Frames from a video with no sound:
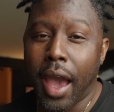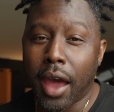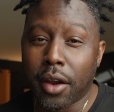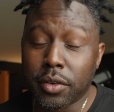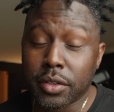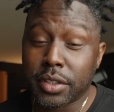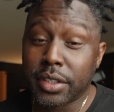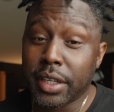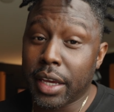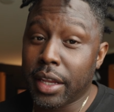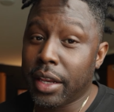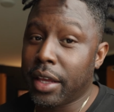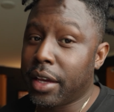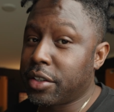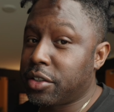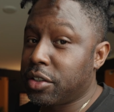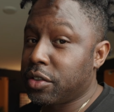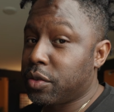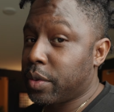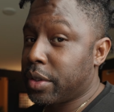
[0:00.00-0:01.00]
I don't see any
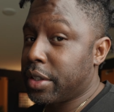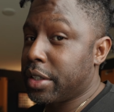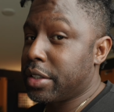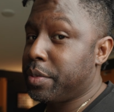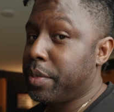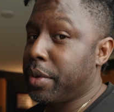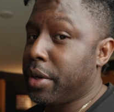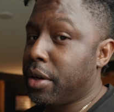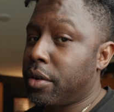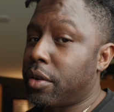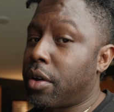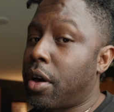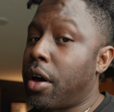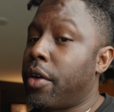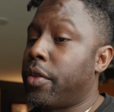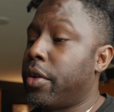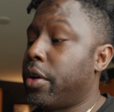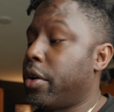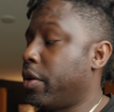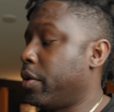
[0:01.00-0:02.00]
issues with this build,
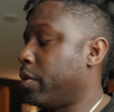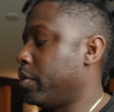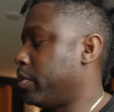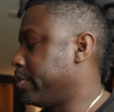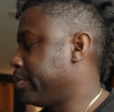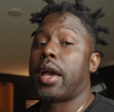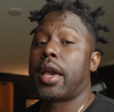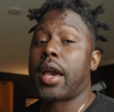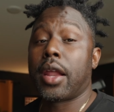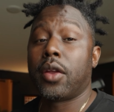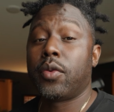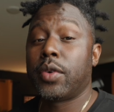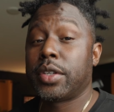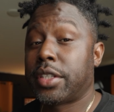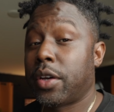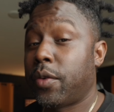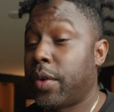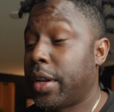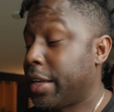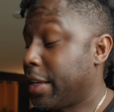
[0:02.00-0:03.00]
although I kind of wish
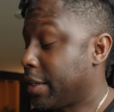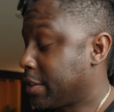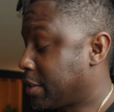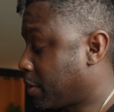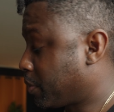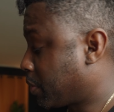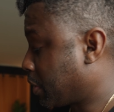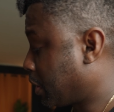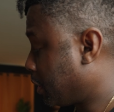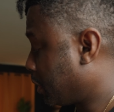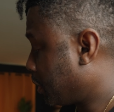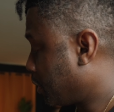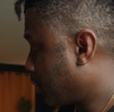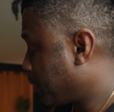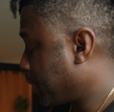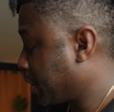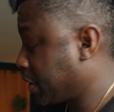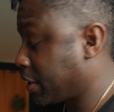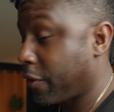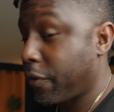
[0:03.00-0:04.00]
they would have did something a
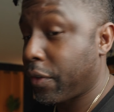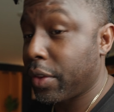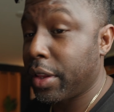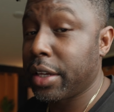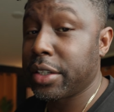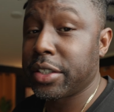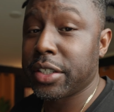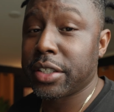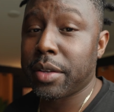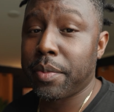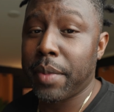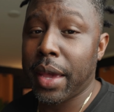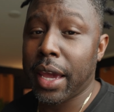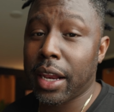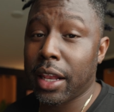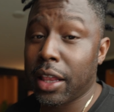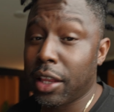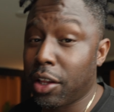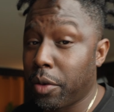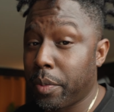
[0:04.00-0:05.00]
little bit differently just to make
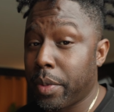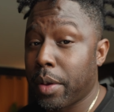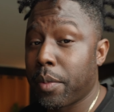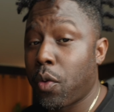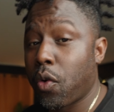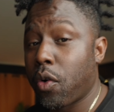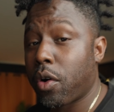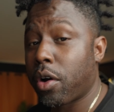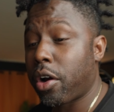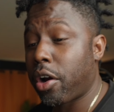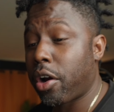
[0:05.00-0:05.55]
it a little bit more